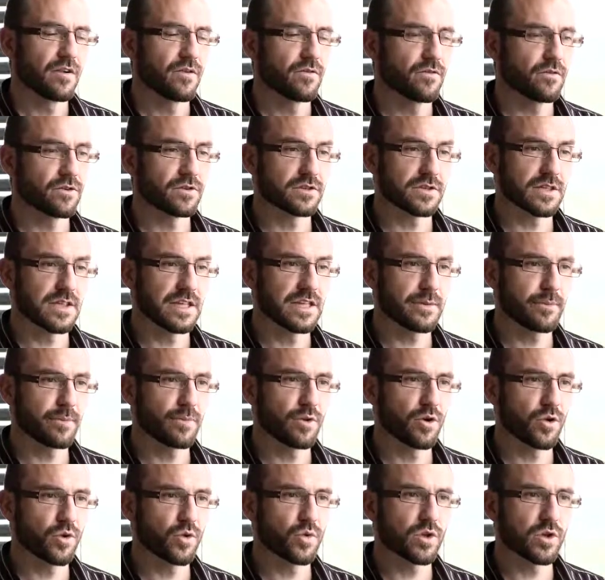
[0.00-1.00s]
For sleep
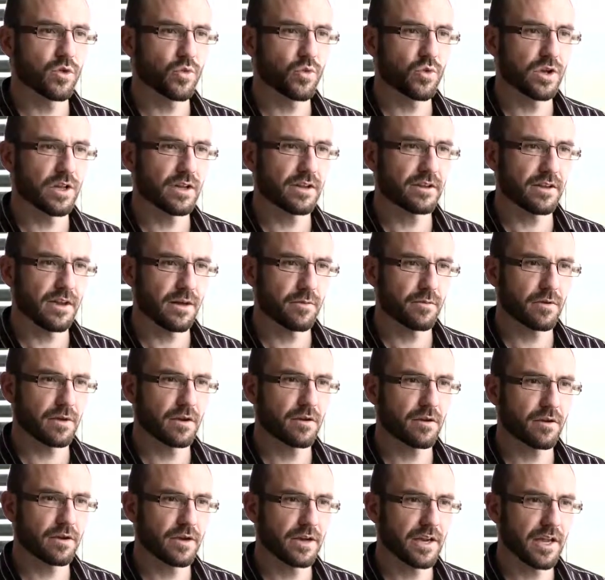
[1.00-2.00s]
mode with real-time
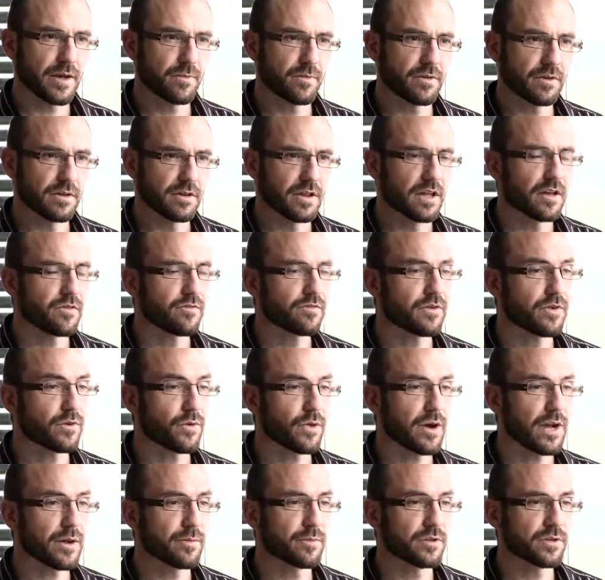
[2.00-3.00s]
clock enable, we
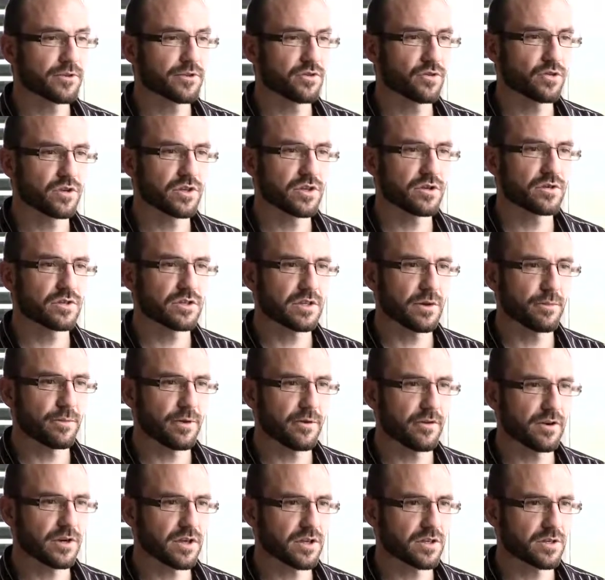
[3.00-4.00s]
were able to reduce the
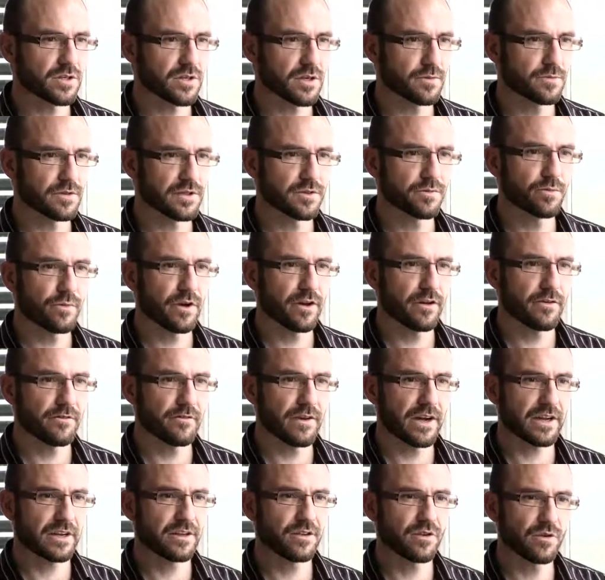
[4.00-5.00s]
power consumption by a
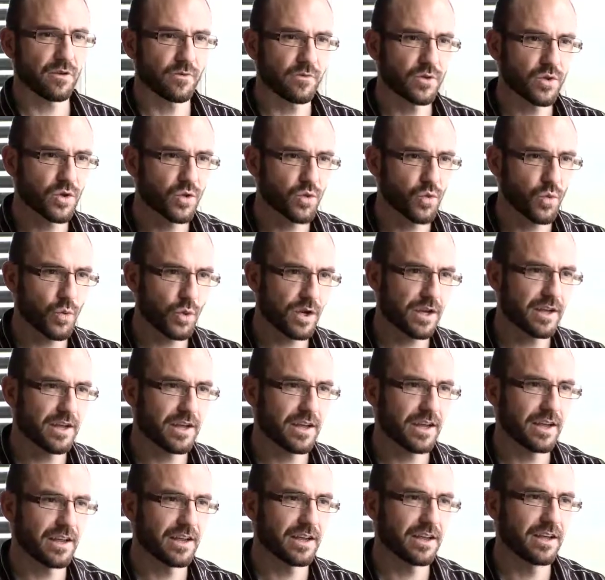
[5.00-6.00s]
factor of
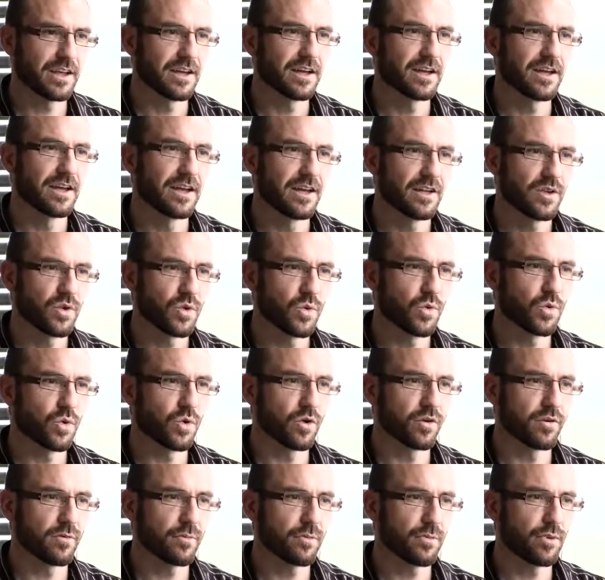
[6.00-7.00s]
20 to
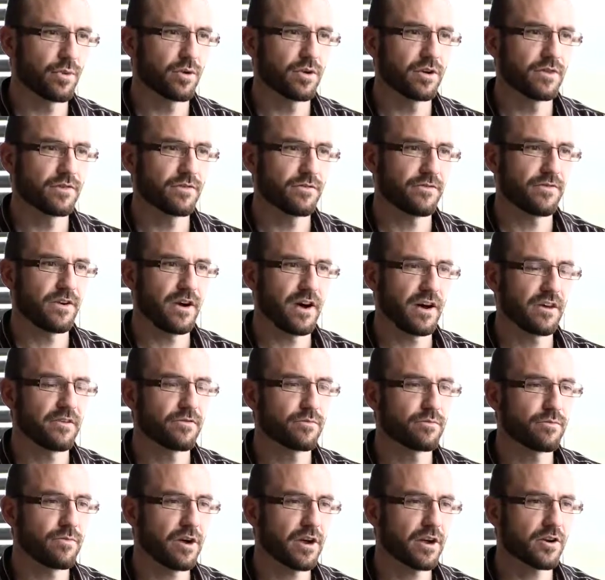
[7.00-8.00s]
1.5
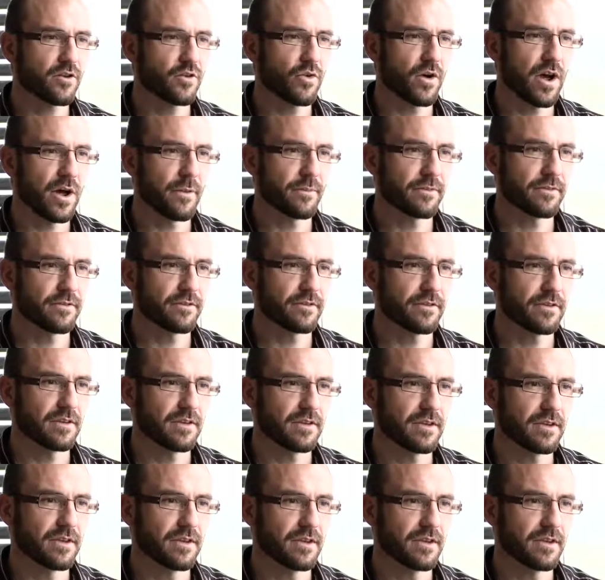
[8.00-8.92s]
microamps.